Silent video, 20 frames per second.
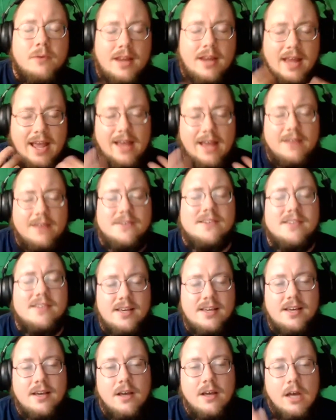it, hands
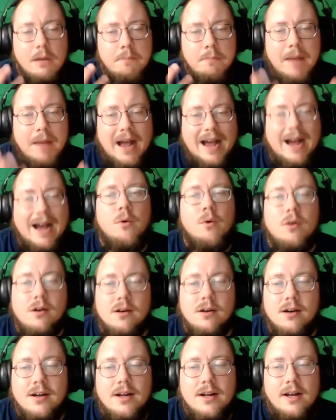the
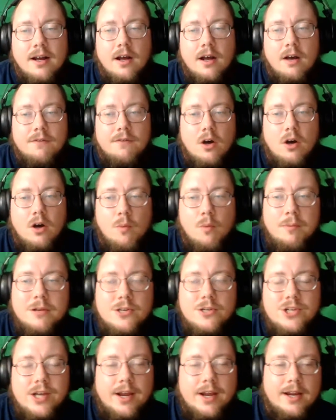power of hope
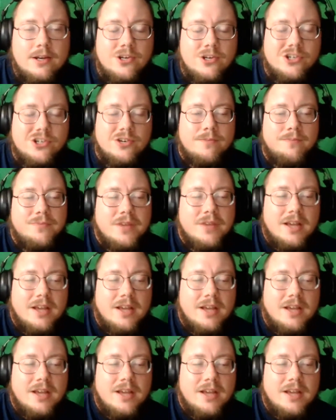and change